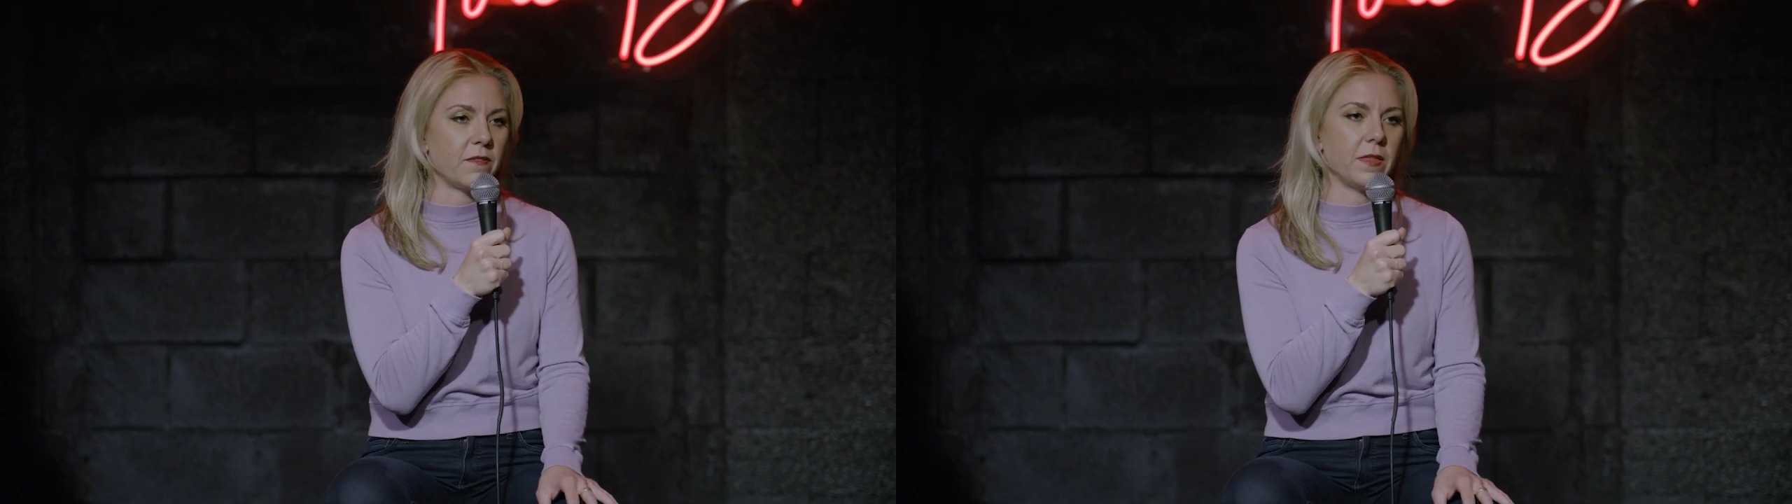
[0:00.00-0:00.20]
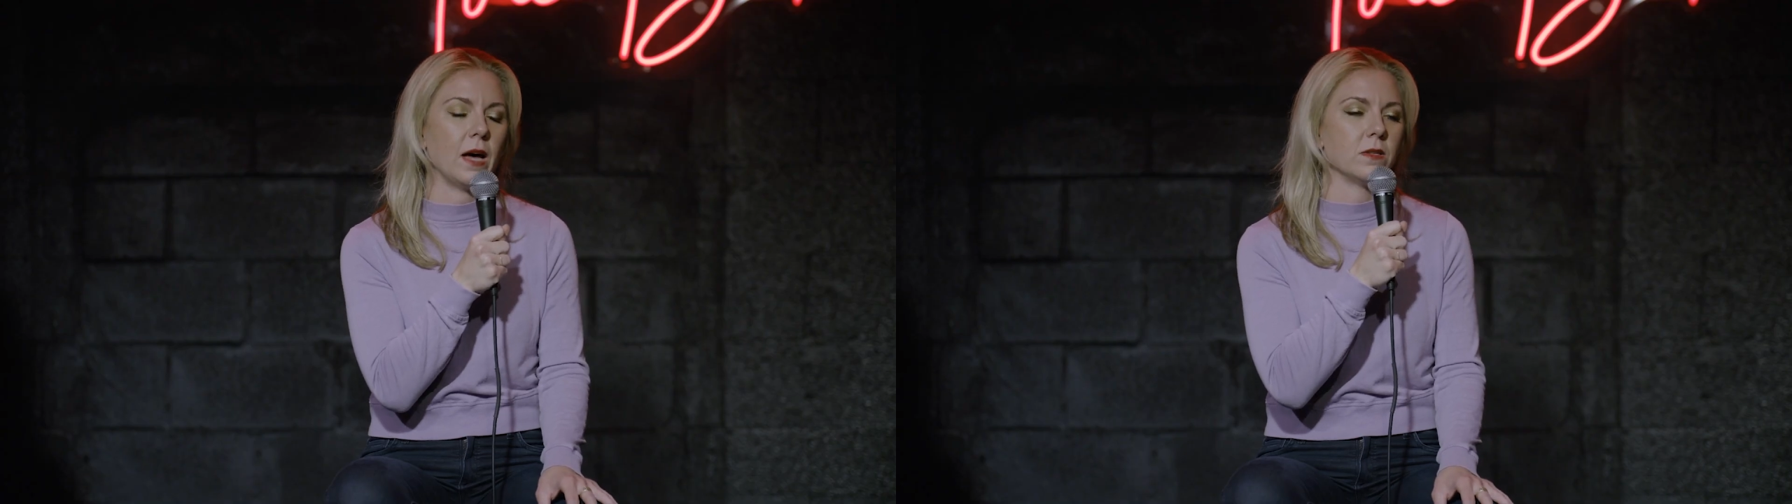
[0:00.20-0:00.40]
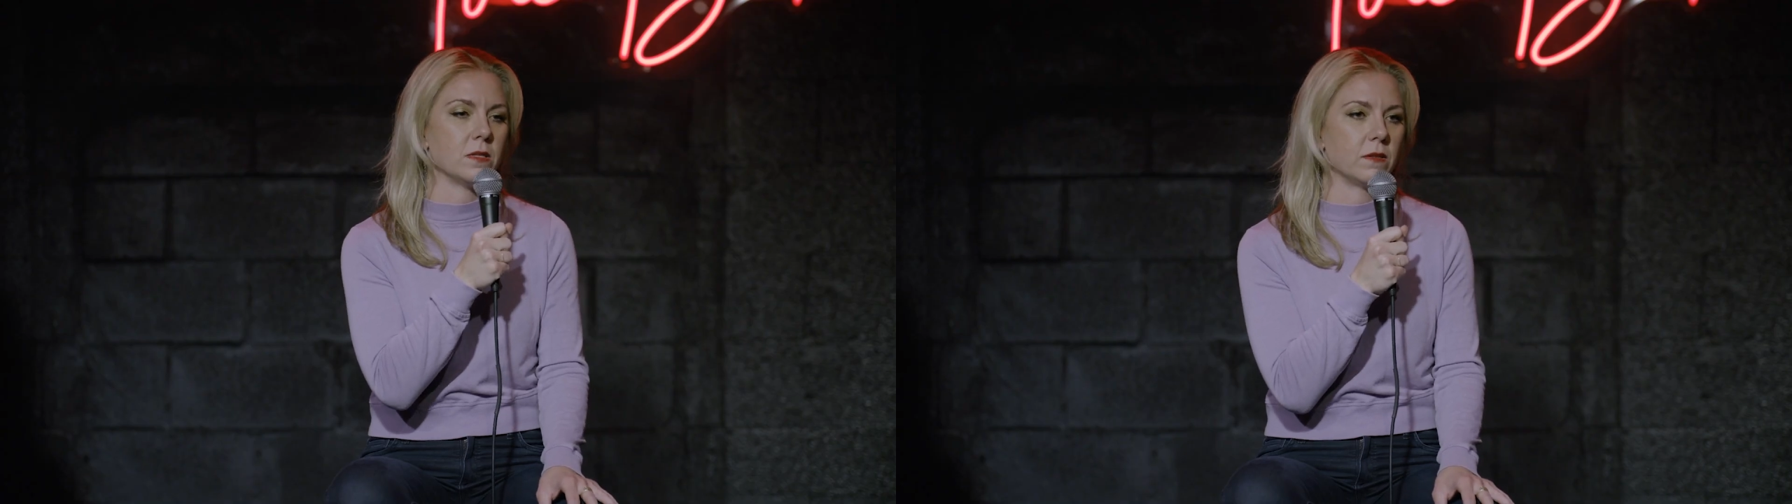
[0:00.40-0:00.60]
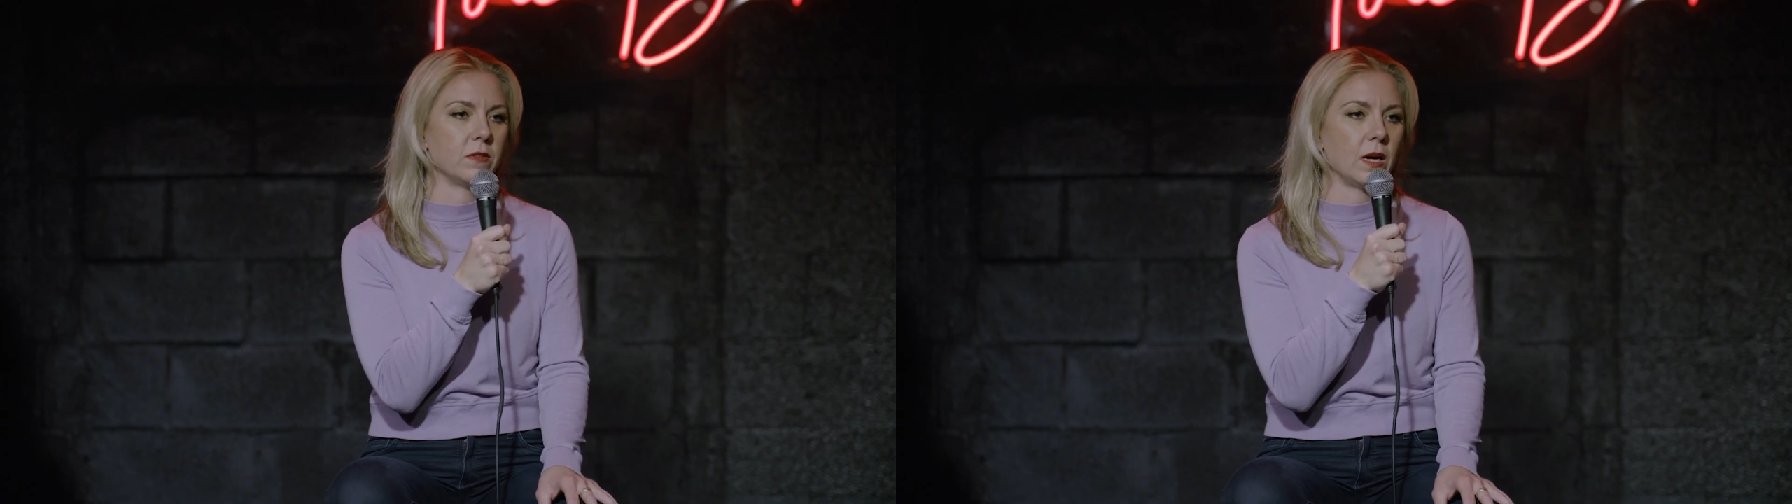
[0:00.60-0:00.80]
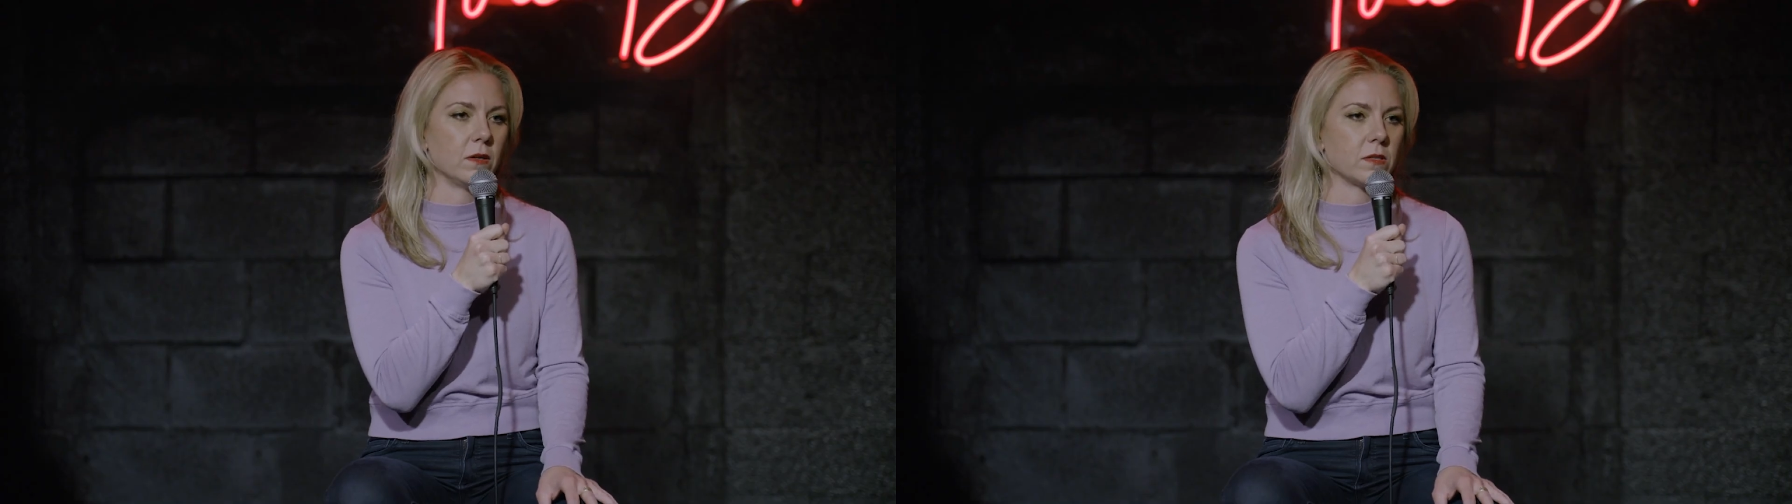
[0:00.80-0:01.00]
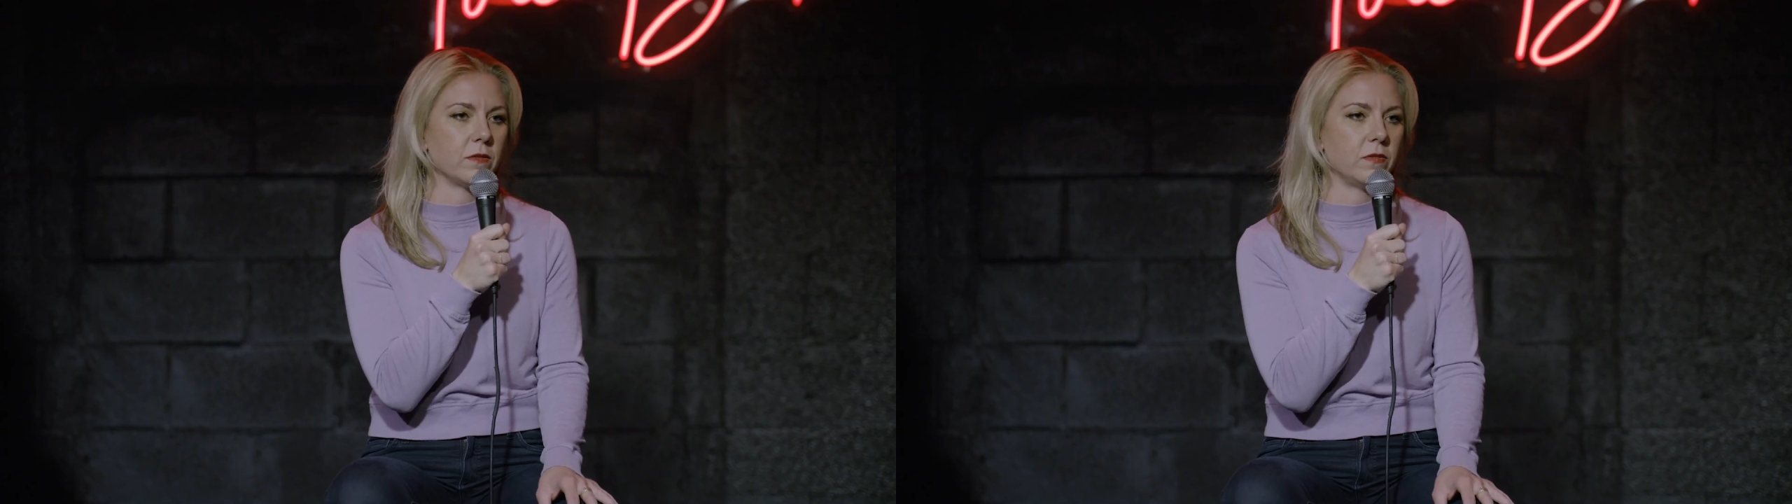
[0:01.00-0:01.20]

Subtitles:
thousands of dollars in